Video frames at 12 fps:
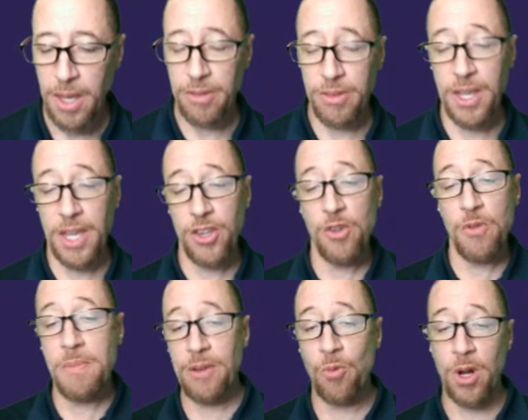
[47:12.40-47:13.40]
then you
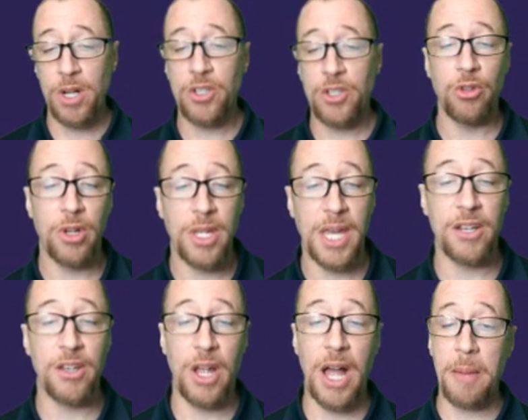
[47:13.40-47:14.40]
might want to look
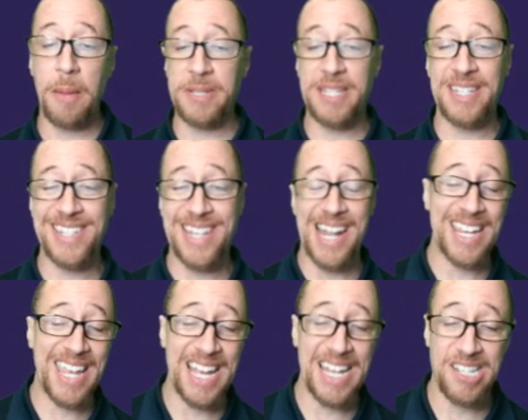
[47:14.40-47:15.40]
at opposite
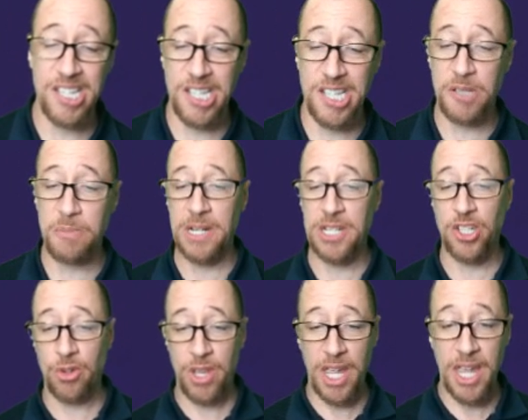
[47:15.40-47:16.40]
side castling as much as
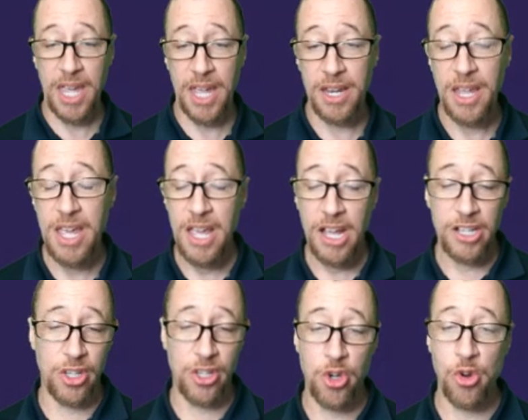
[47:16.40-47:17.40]
you can
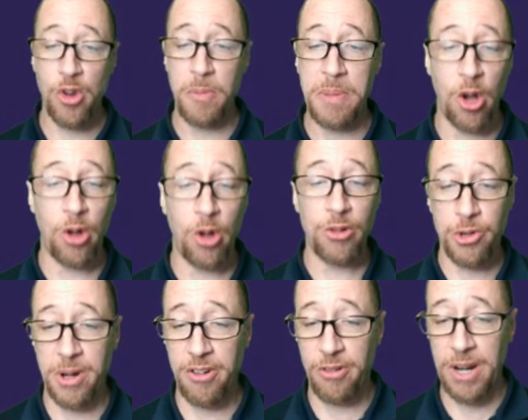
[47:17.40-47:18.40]
so that you could be
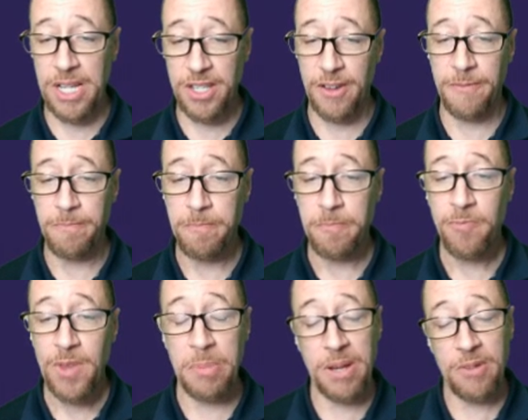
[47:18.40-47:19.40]
ultra aggressive.
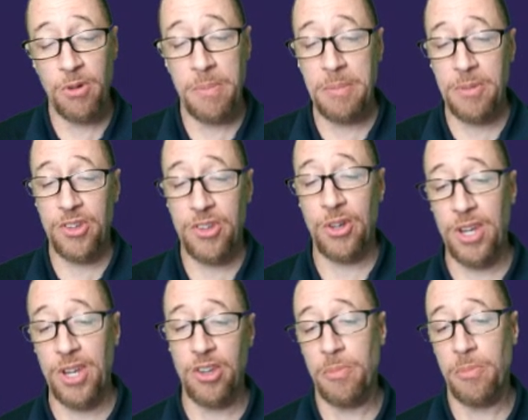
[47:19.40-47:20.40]
But remember, so
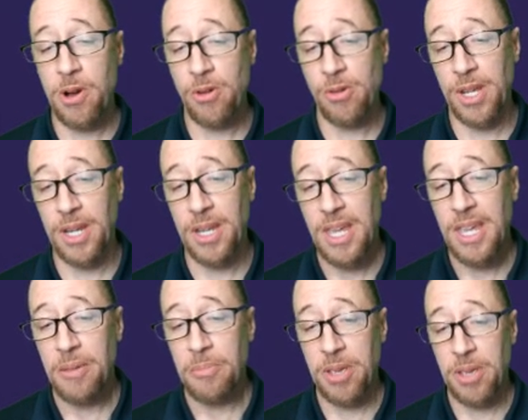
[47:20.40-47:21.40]
can your opponent,
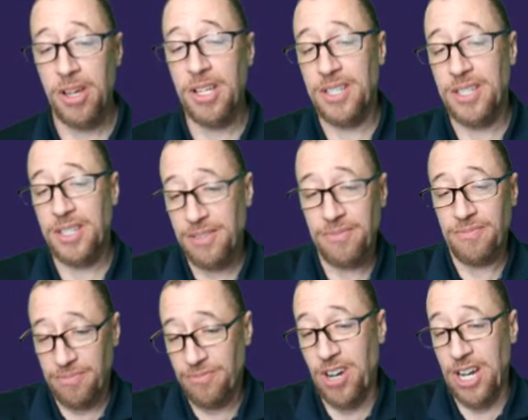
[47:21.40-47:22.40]
because
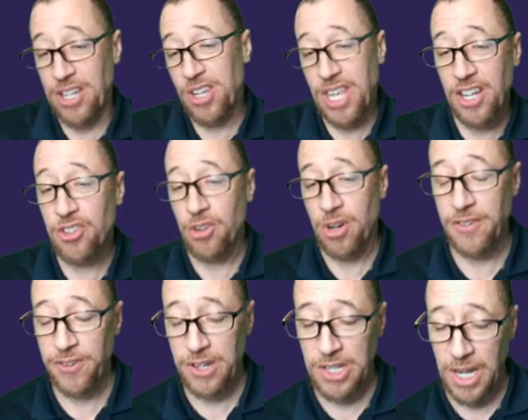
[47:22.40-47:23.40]
right, your kings are on
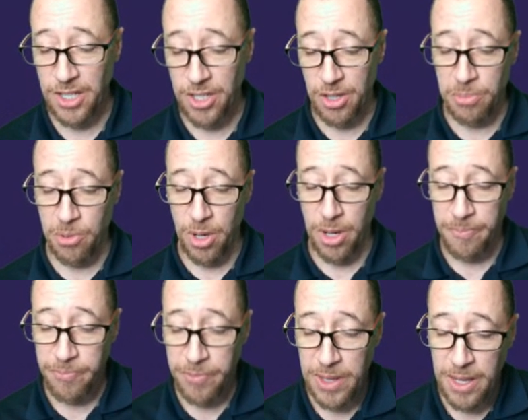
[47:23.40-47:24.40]
different sides of the board.
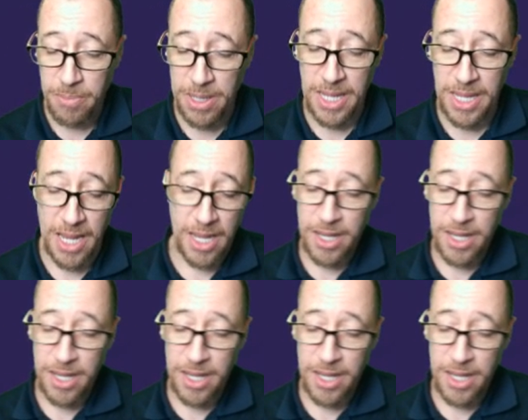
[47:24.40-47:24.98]
But yeah,